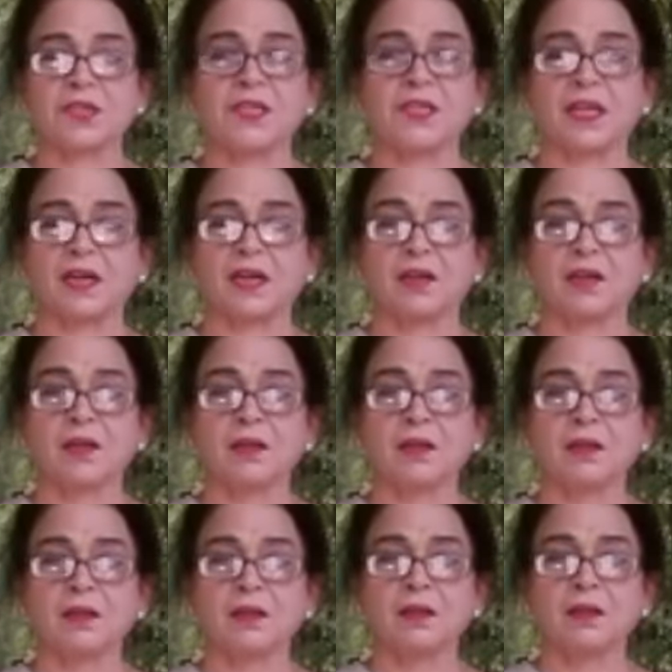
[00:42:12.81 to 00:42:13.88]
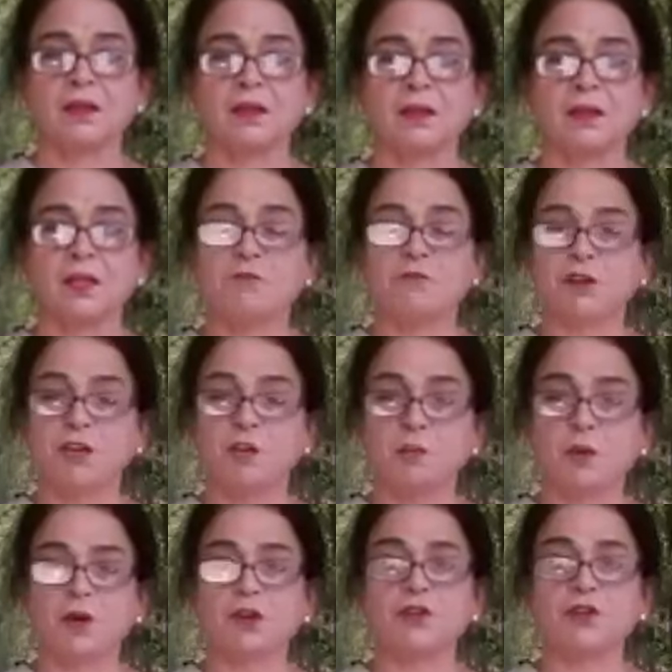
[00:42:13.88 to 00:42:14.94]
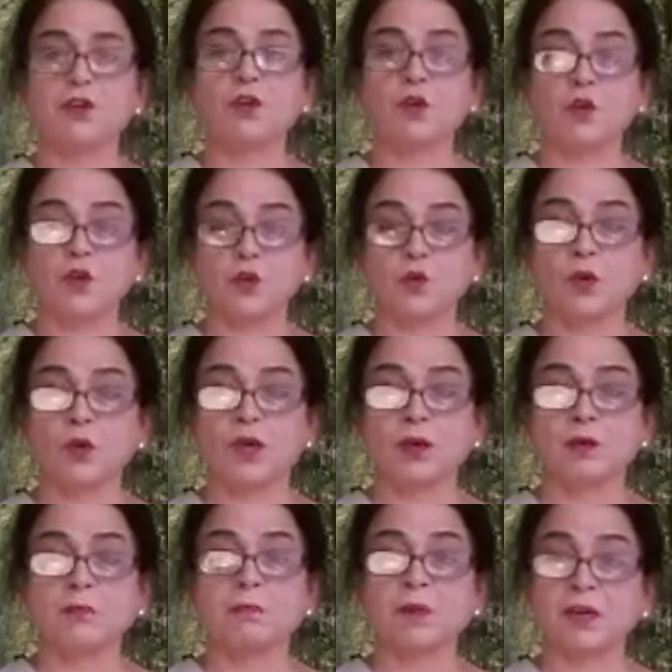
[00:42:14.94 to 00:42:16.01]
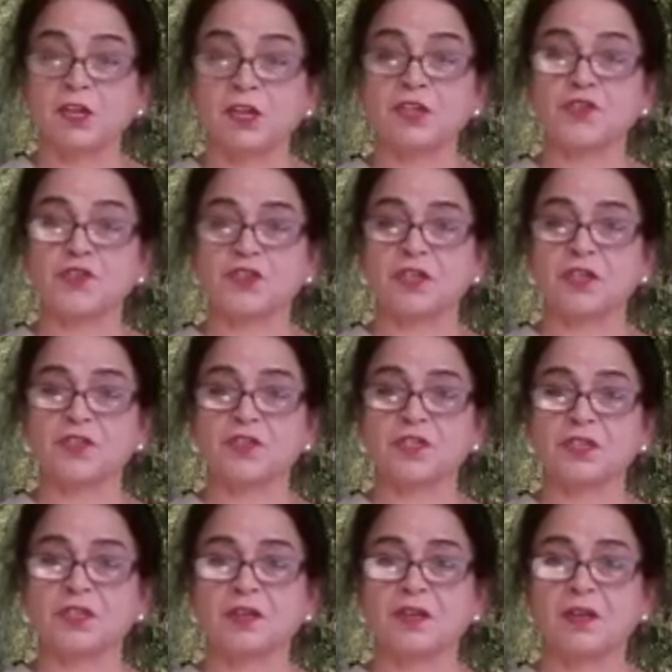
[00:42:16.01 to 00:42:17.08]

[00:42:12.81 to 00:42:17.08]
I see that even in modern yoga practitioners.